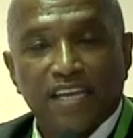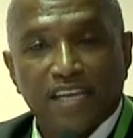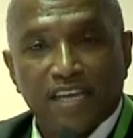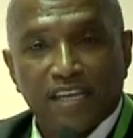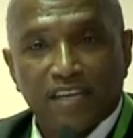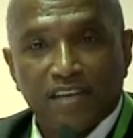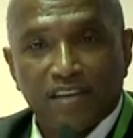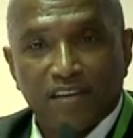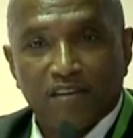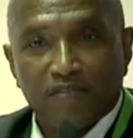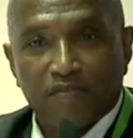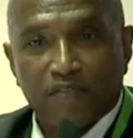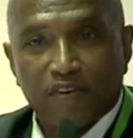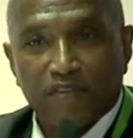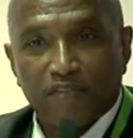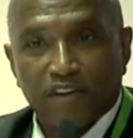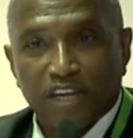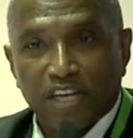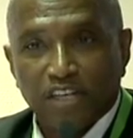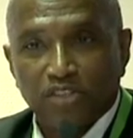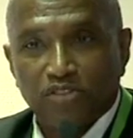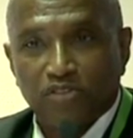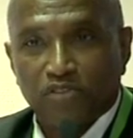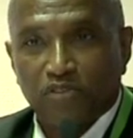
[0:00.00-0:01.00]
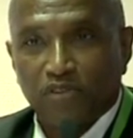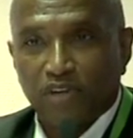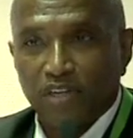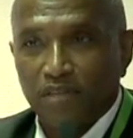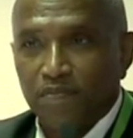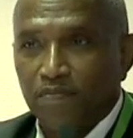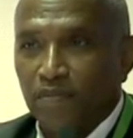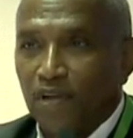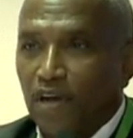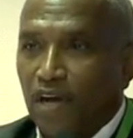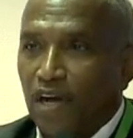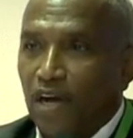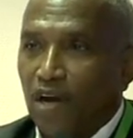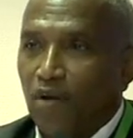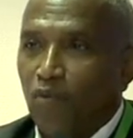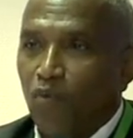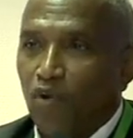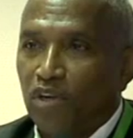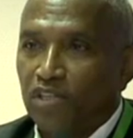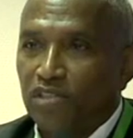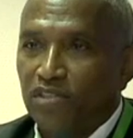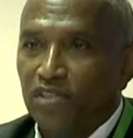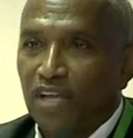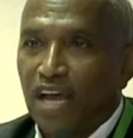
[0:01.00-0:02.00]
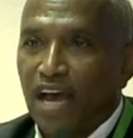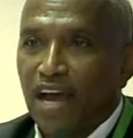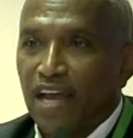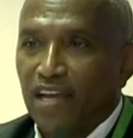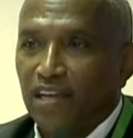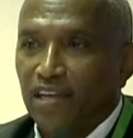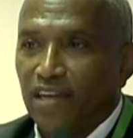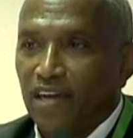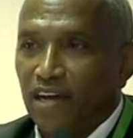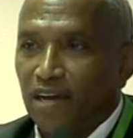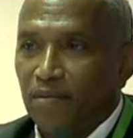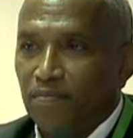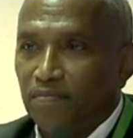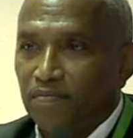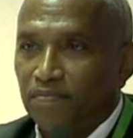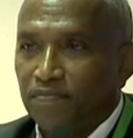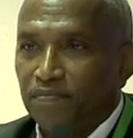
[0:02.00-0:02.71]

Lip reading: enough of a history once I